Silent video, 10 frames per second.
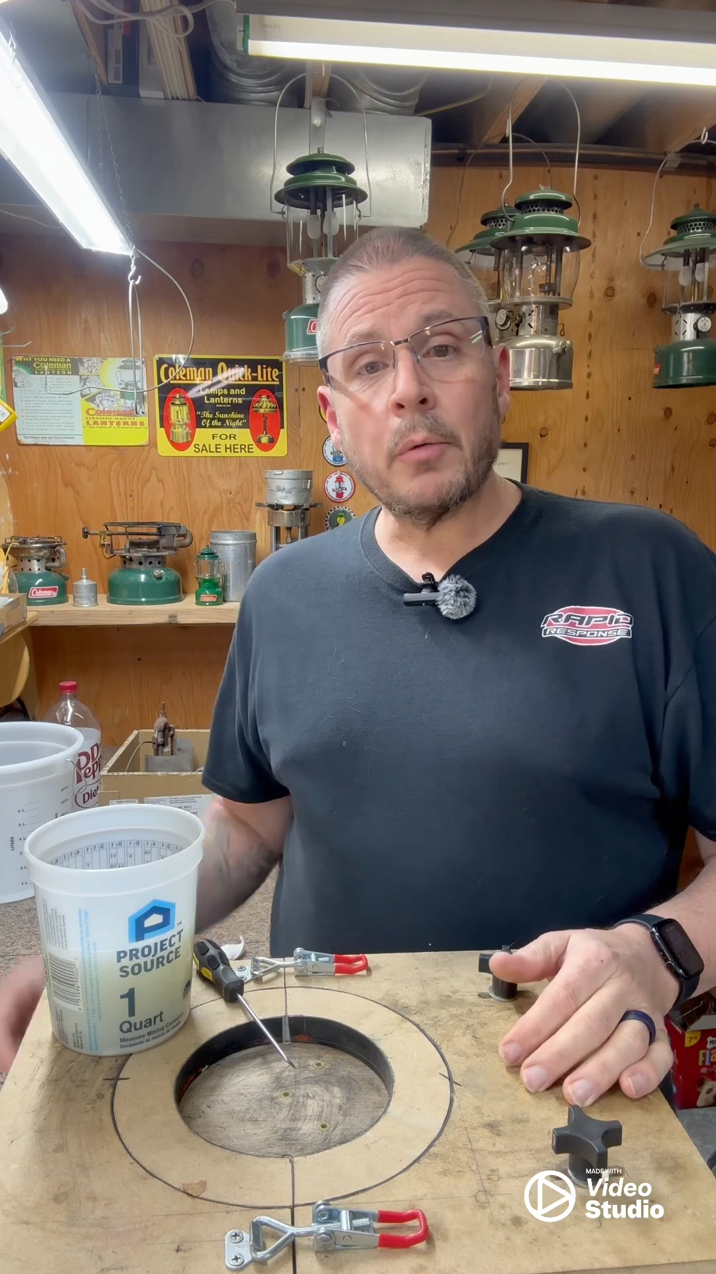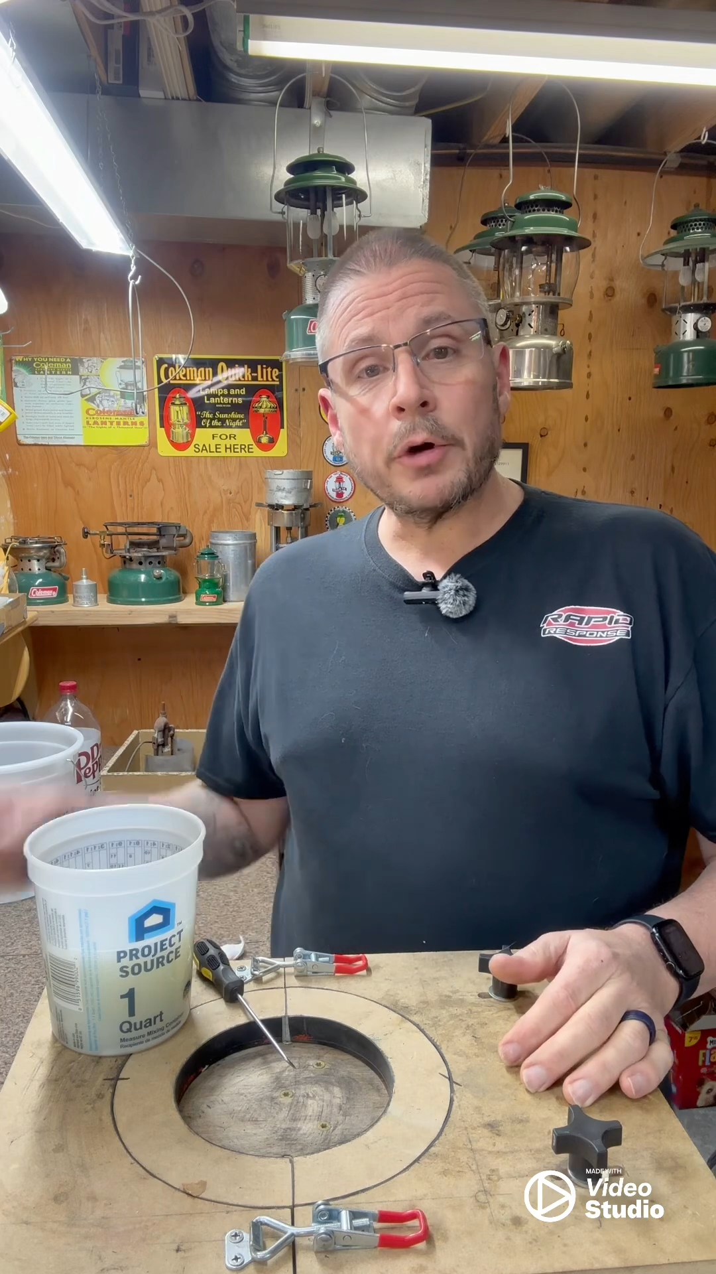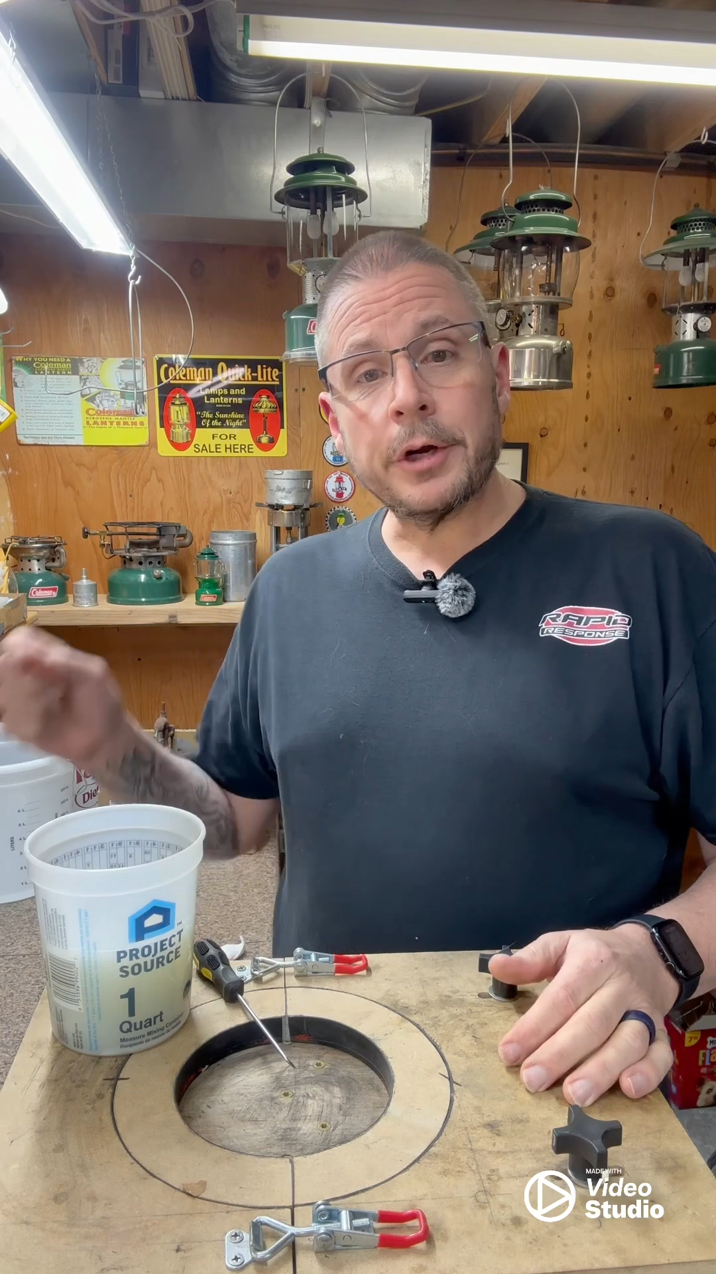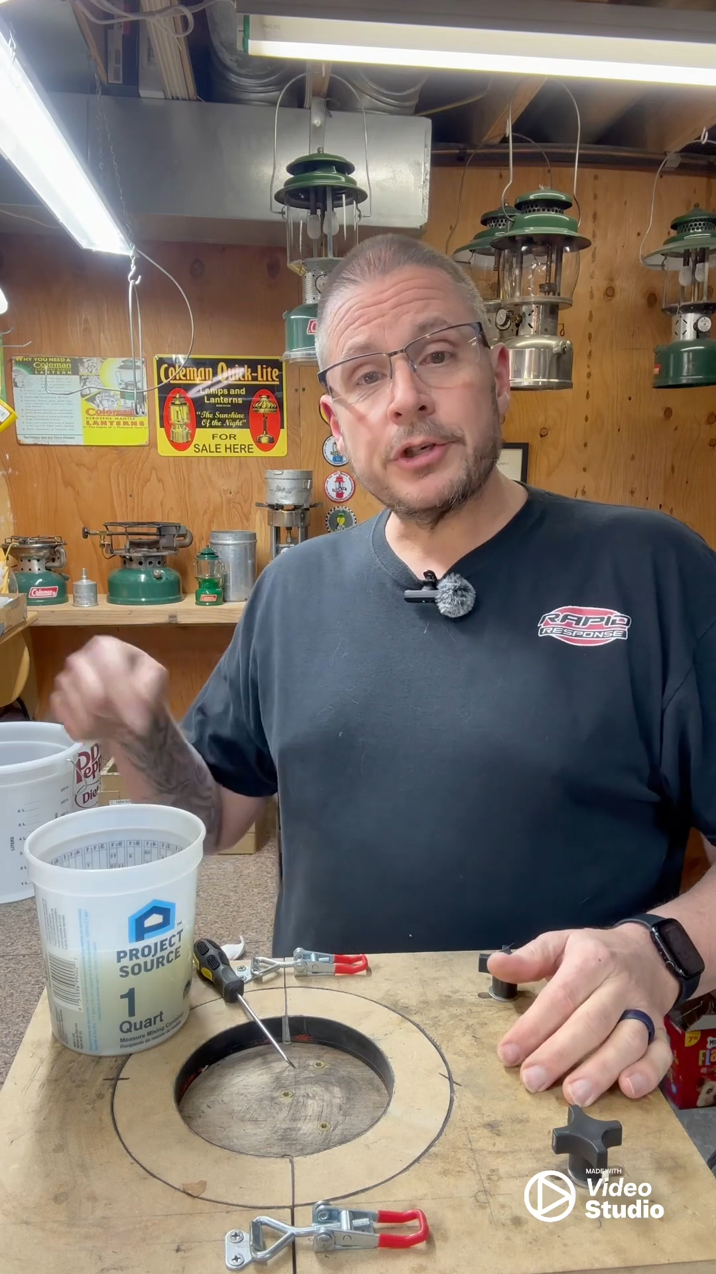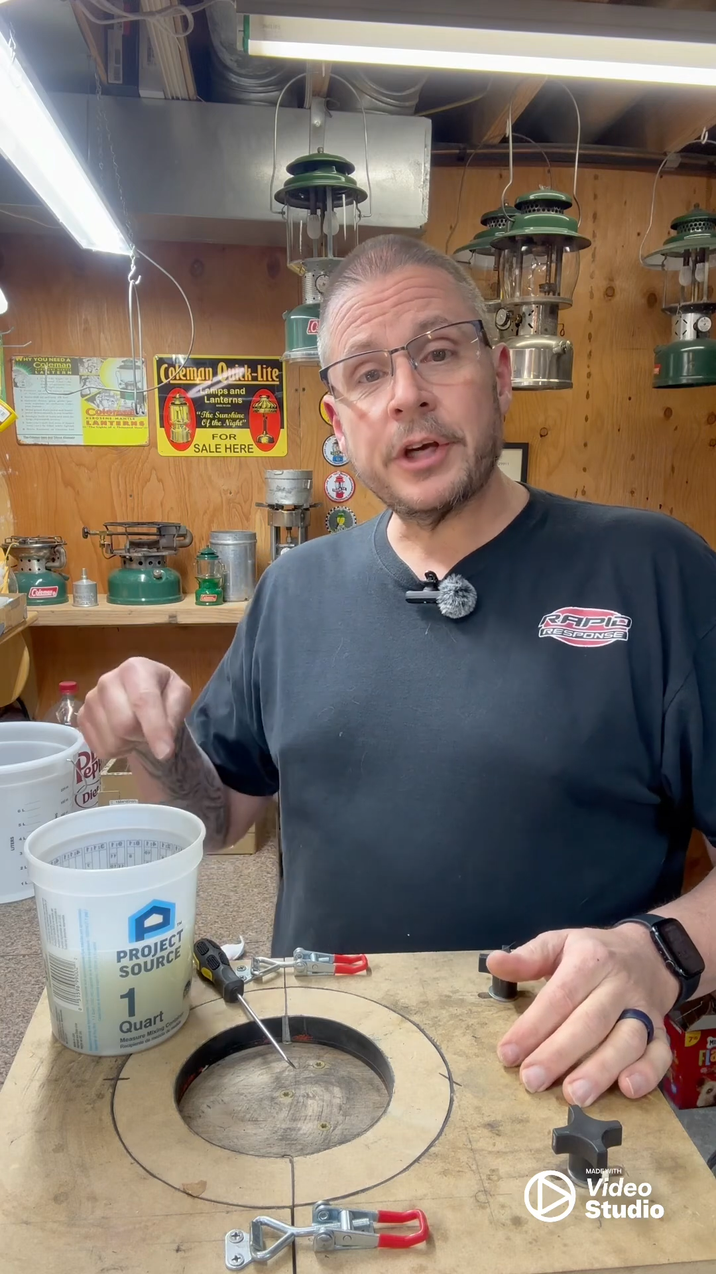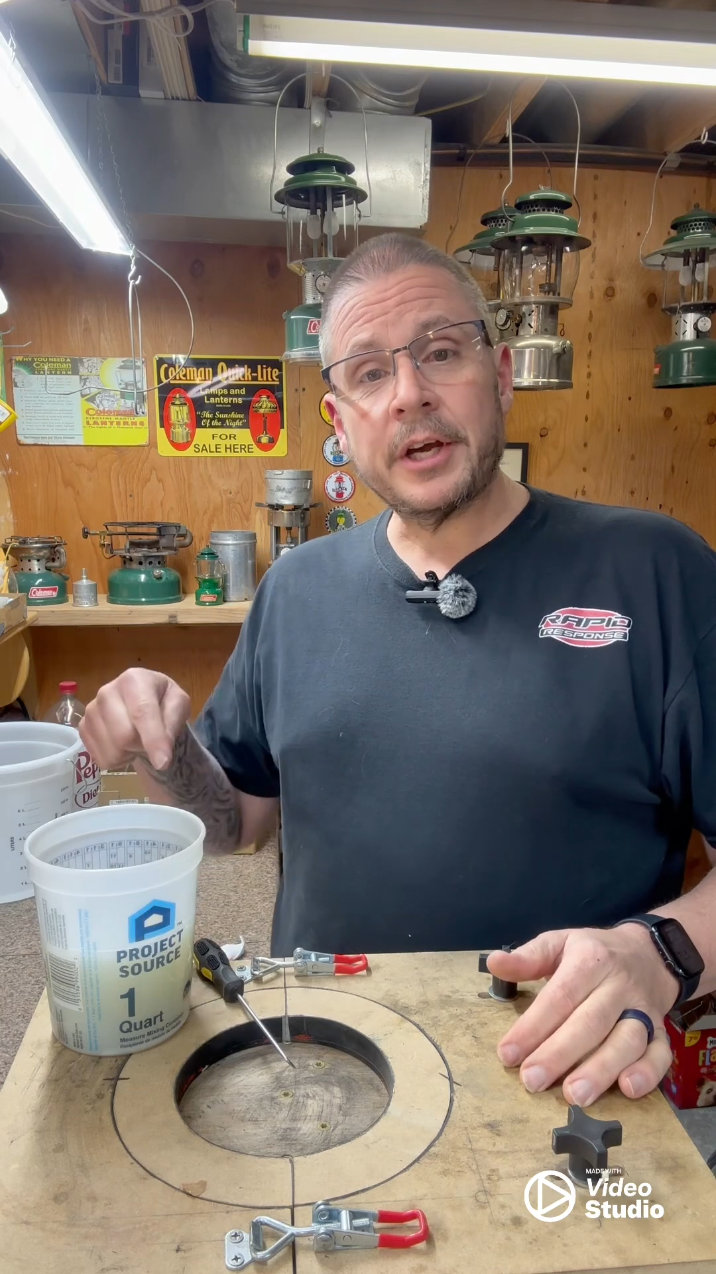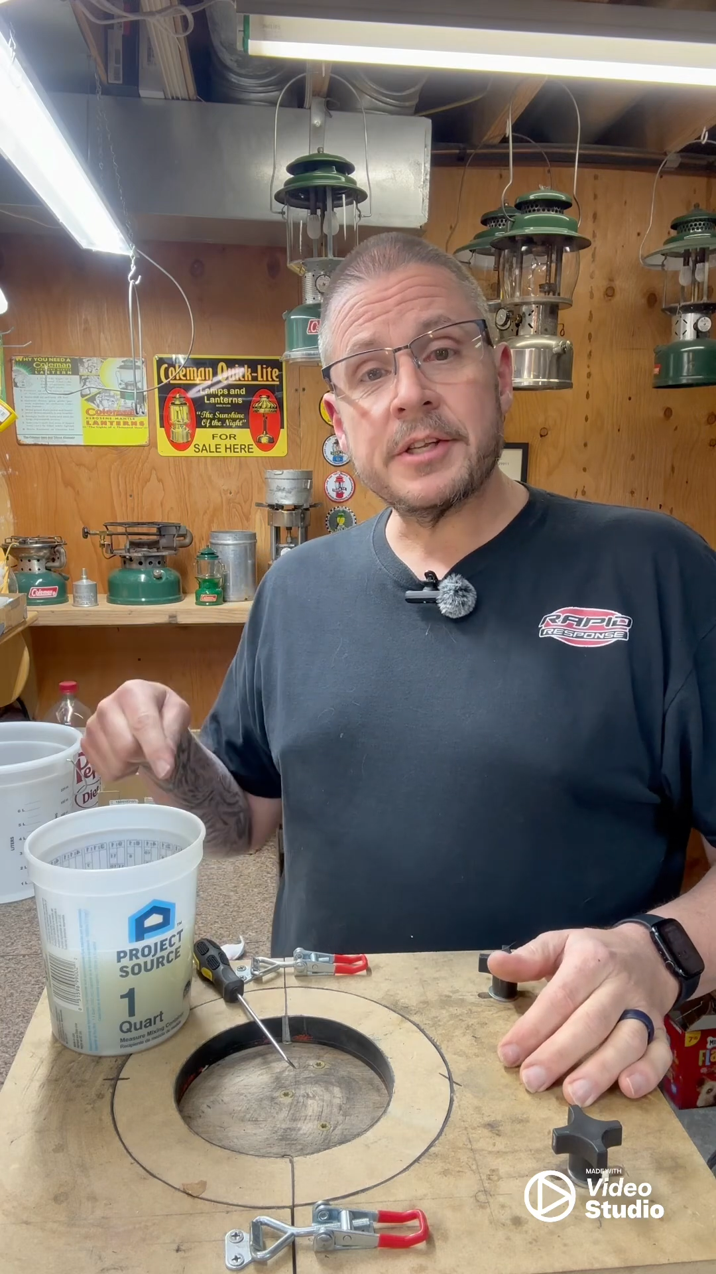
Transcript: we're going to check